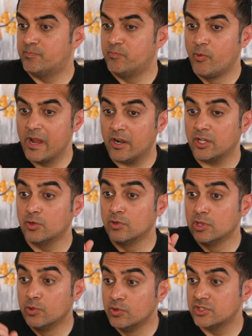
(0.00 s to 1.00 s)
where you
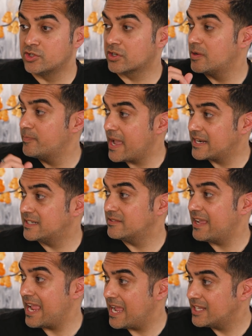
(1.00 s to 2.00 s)
lose your
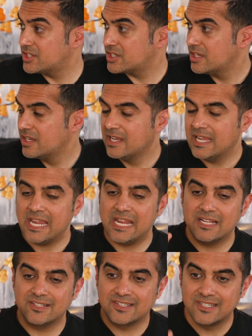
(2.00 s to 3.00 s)
competitive edge,
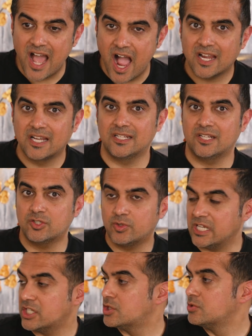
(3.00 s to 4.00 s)
it is not going to
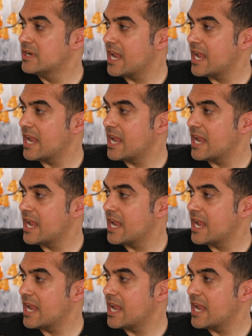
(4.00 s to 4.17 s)
treat you